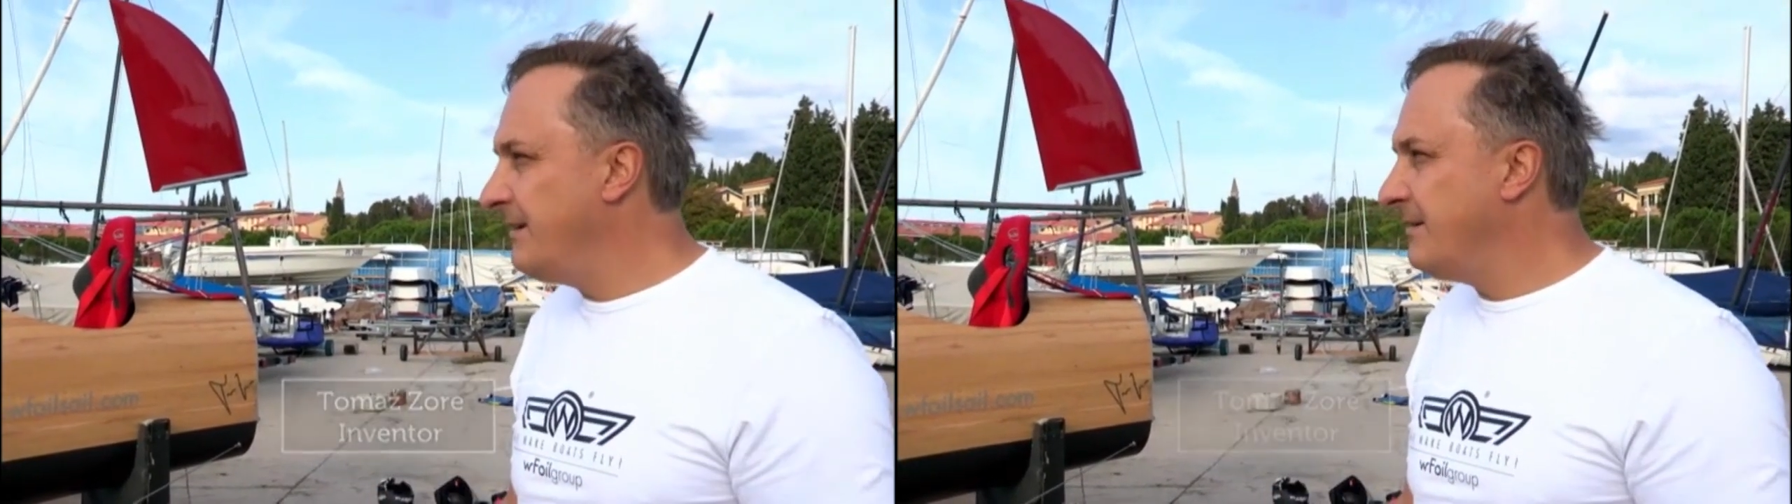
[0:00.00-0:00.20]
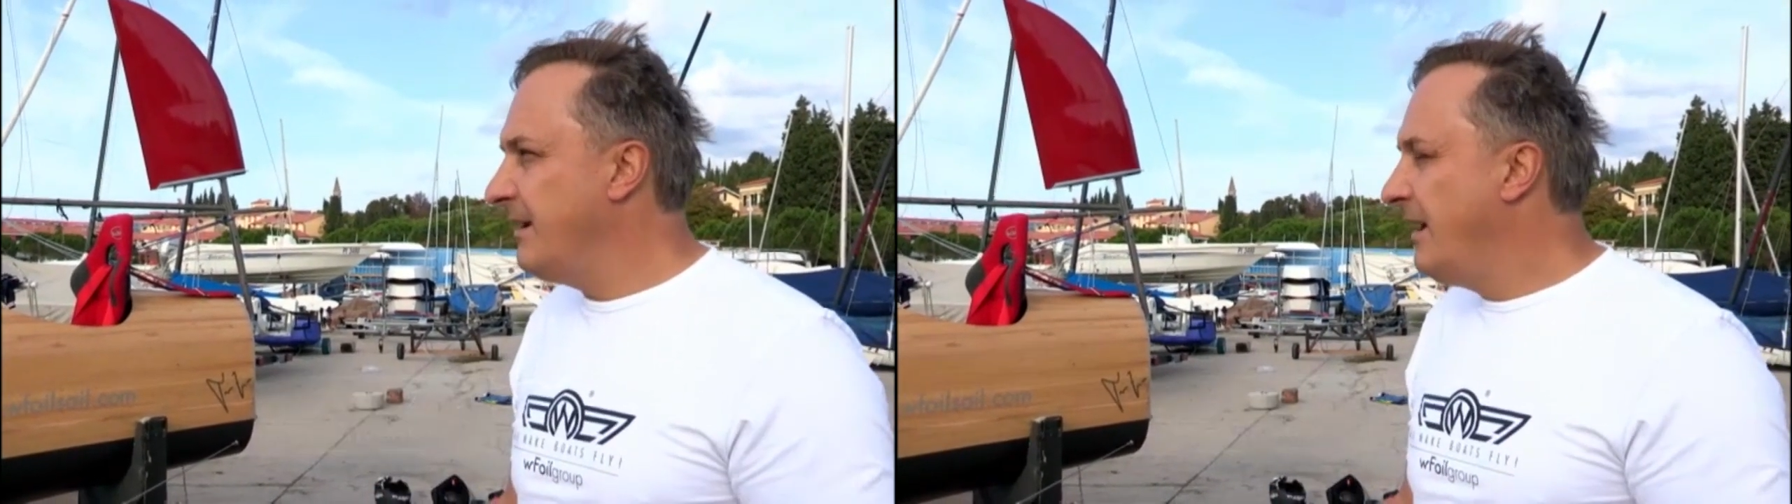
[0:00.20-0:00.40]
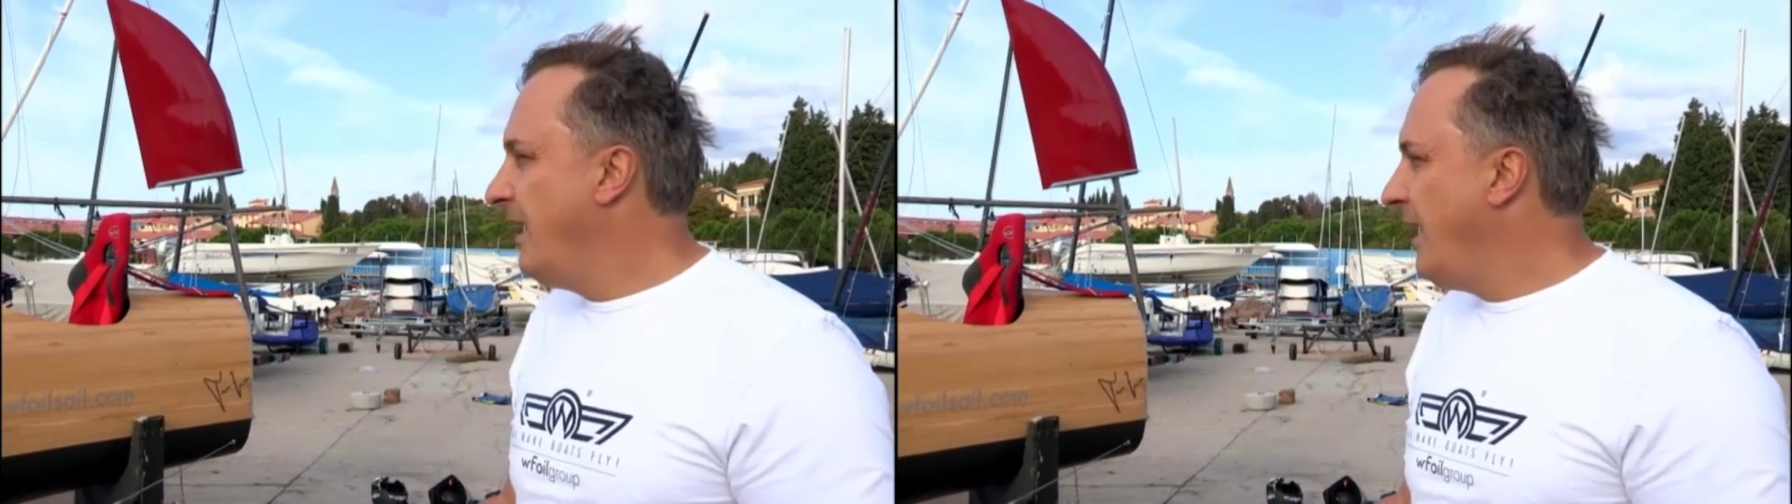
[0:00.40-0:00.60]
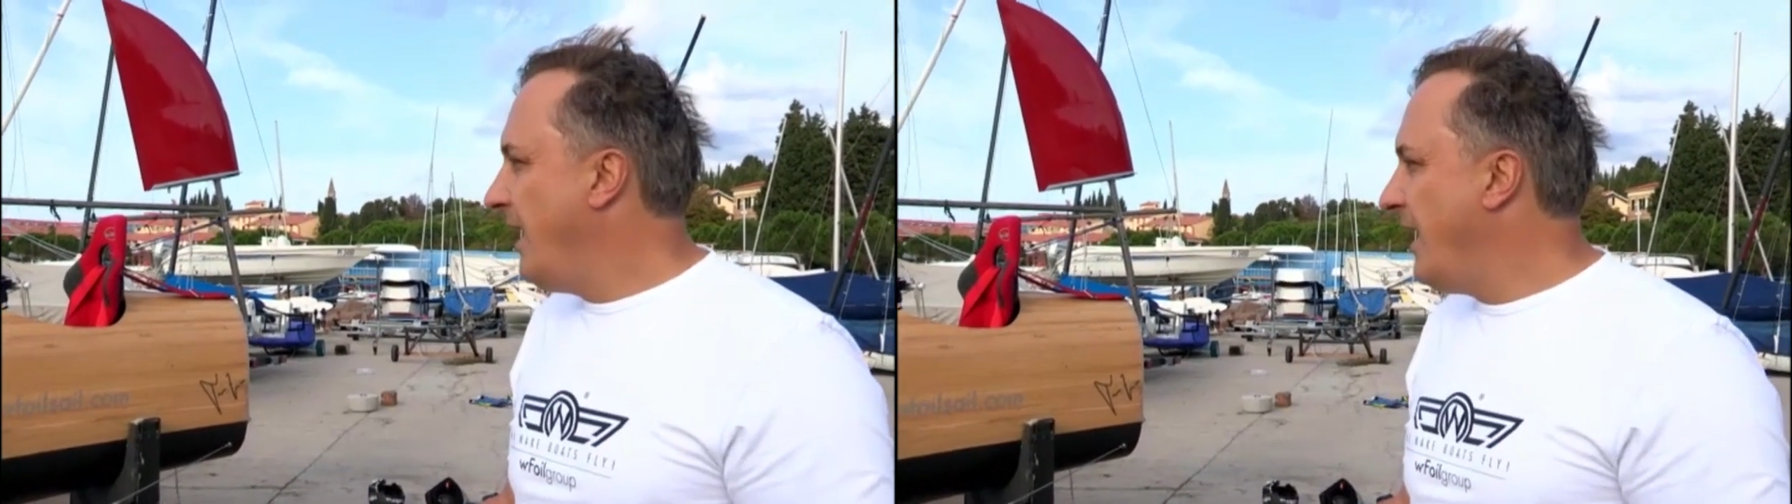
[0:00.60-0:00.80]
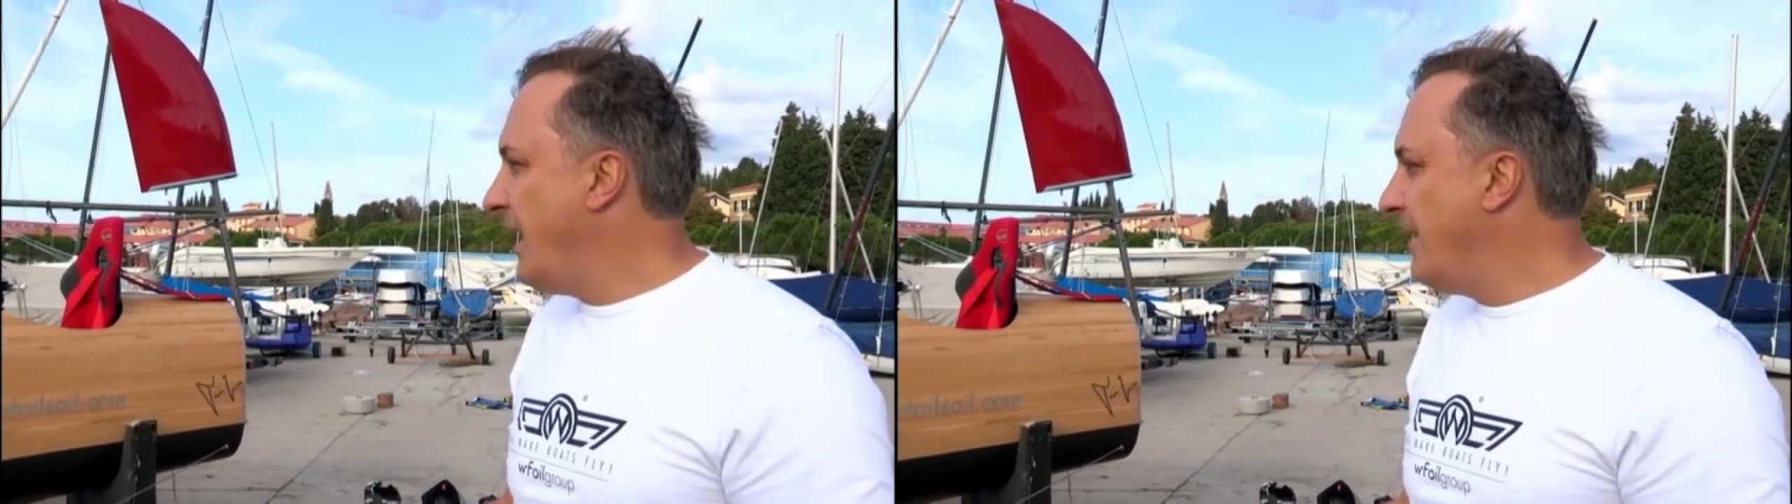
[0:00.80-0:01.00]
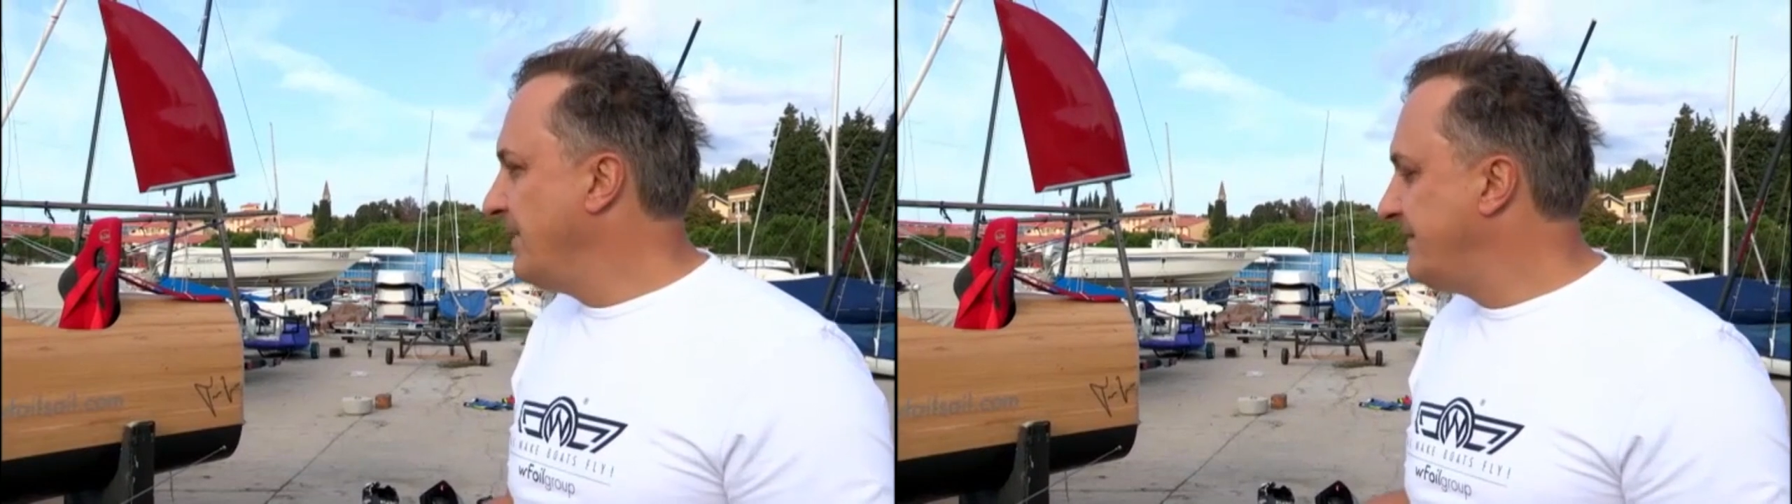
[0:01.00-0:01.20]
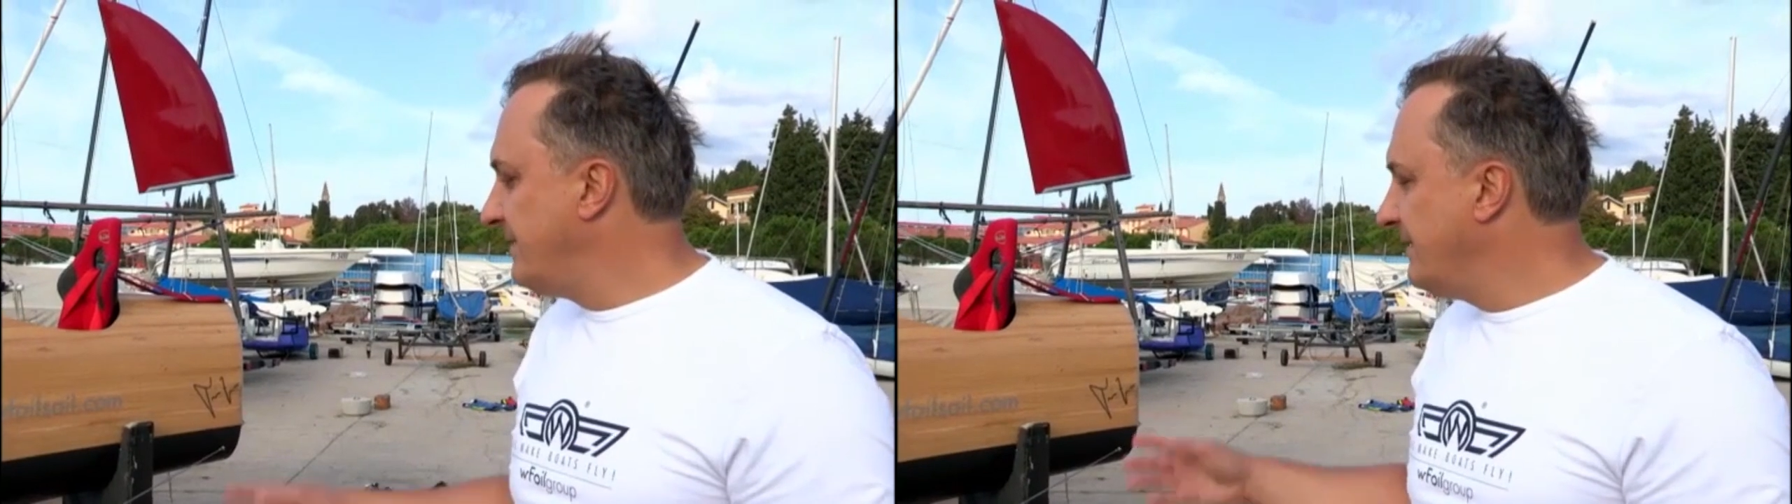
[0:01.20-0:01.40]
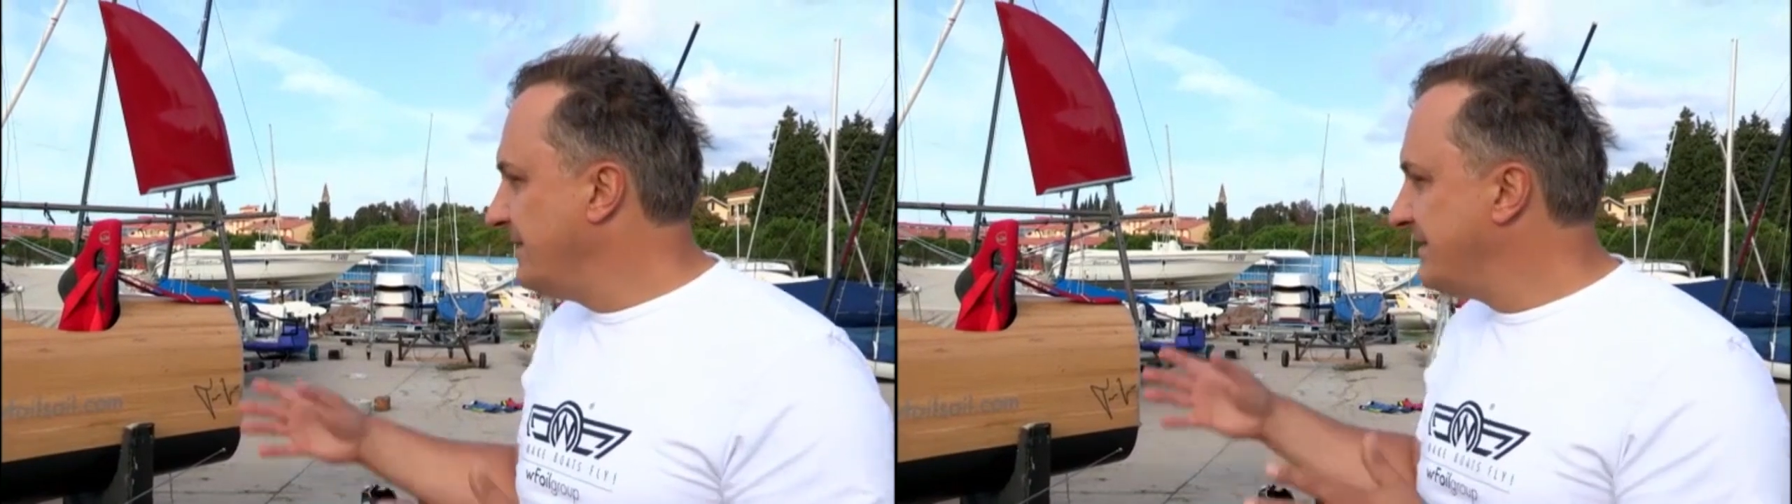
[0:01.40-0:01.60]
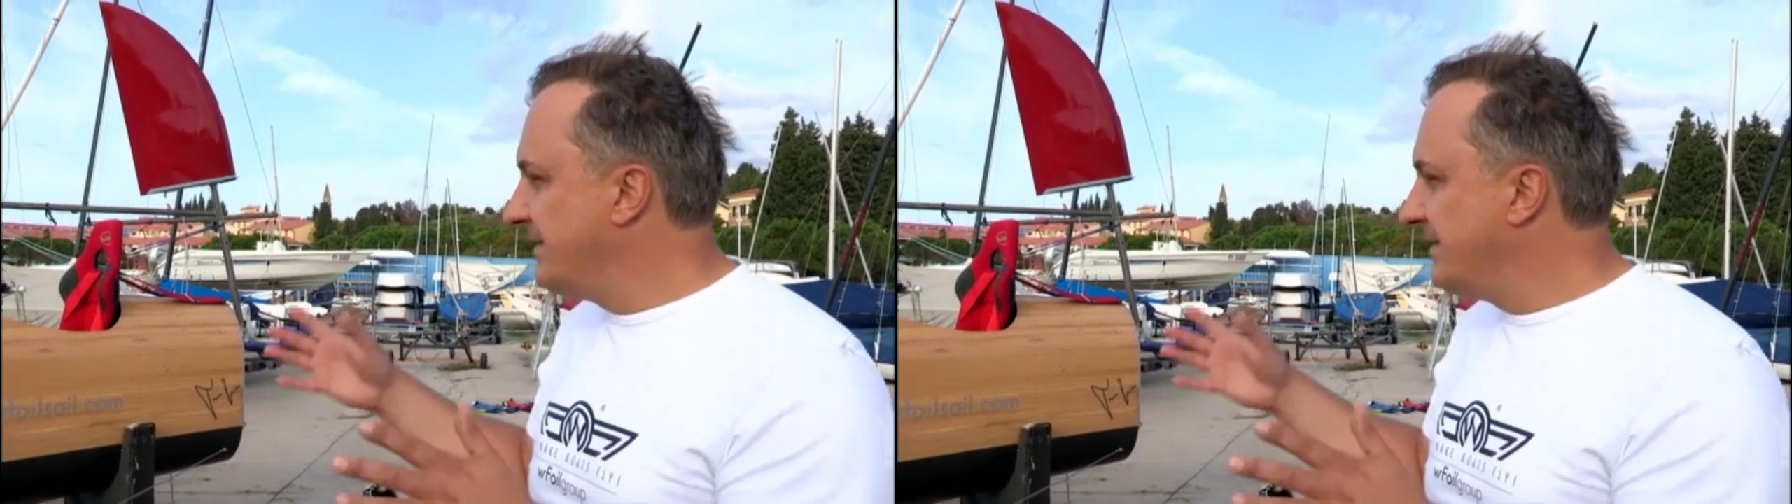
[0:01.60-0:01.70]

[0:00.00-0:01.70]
say. Uh, but the,